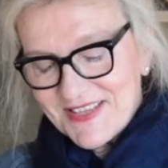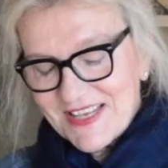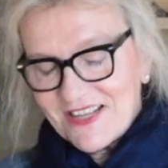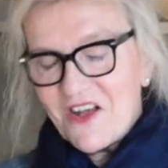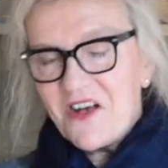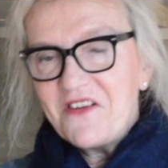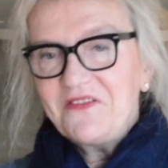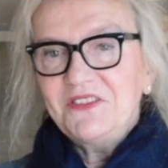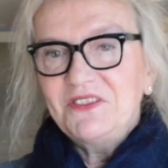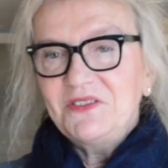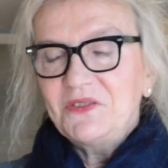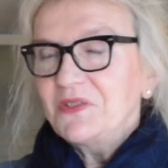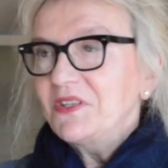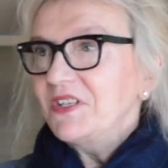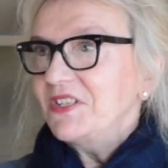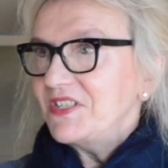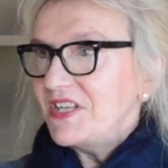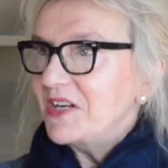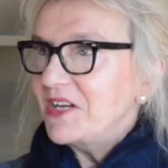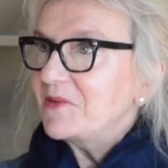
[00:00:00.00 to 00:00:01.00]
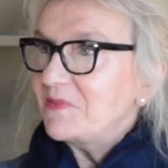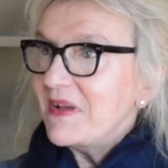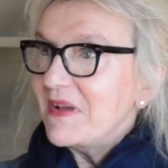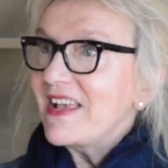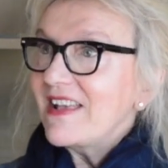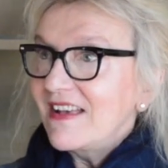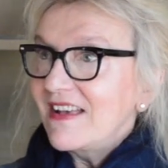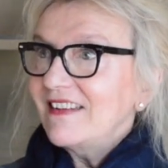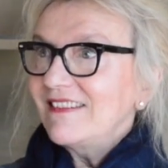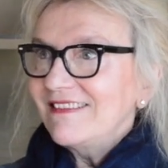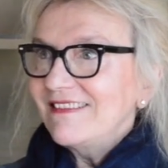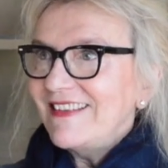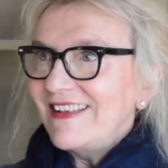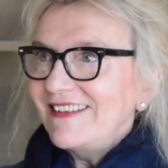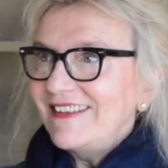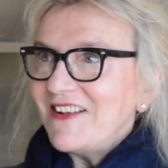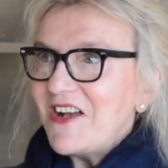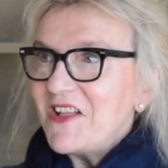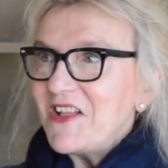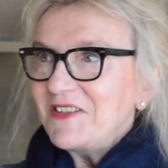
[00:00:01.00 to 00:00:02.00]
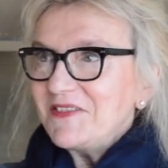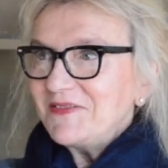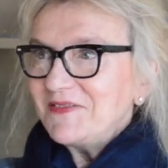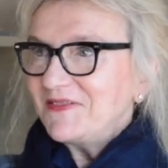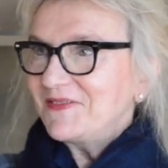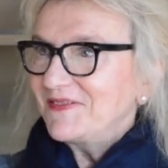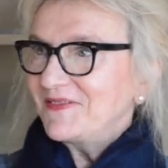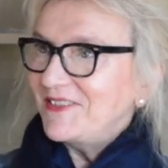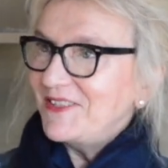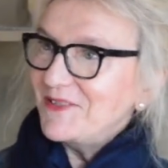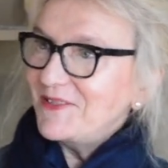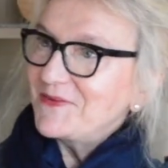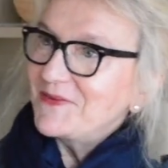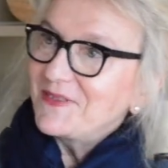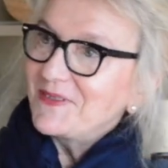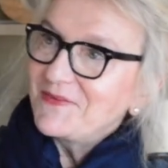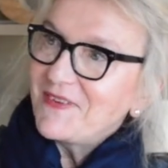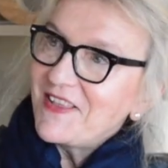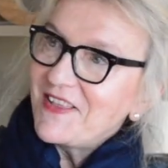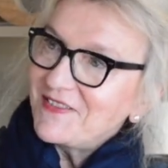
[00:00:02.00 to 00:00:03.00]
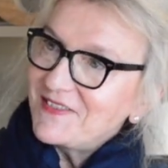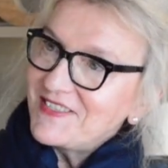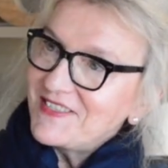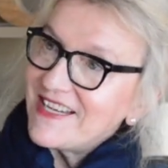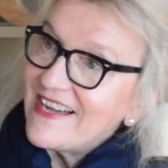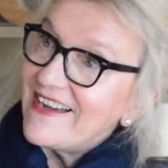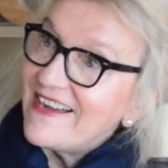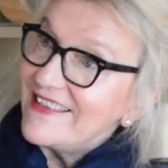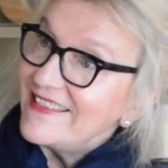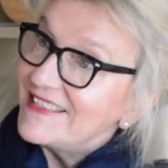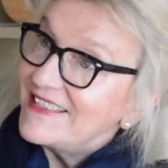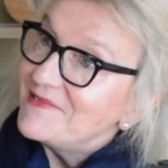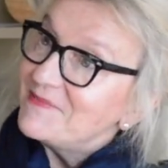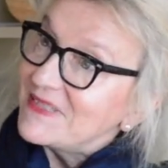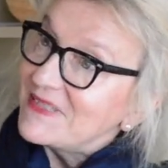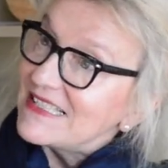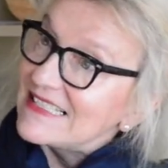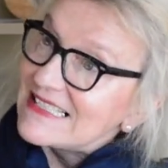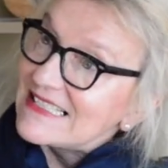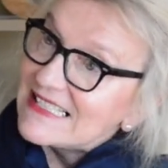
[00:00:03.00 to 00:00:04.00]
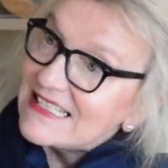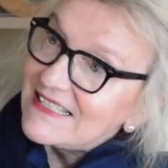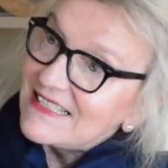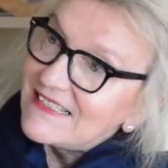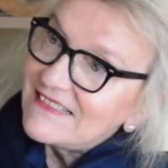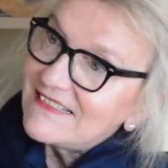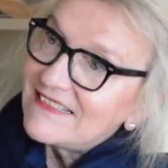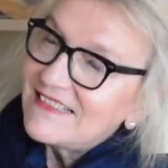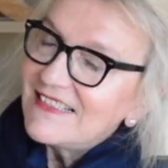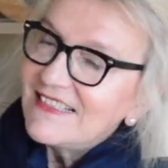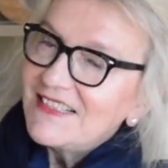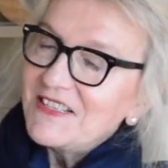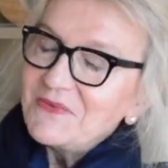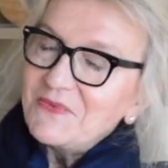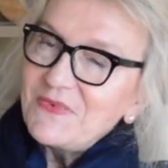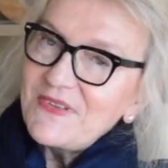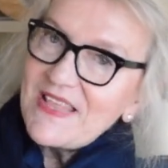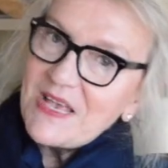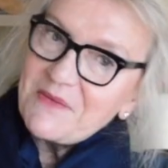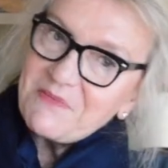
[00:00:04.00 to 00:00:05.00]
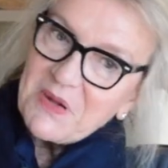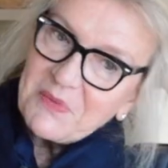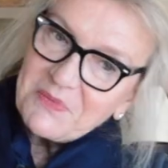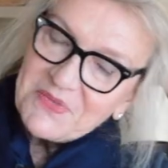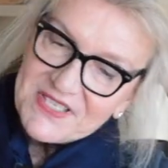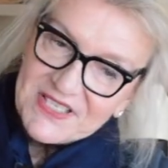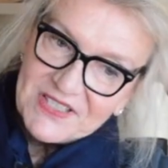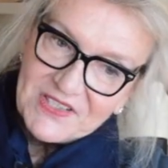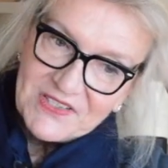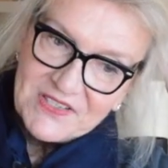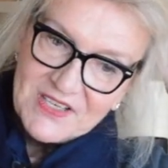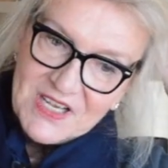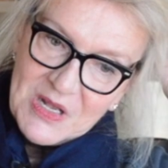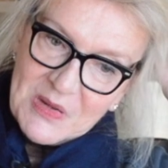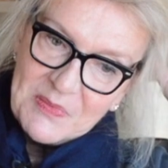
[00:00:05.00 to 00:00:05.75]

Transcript: that awful orange-haired man yeah. that Olive, you know, would rather die than be seen with that bumper sticker.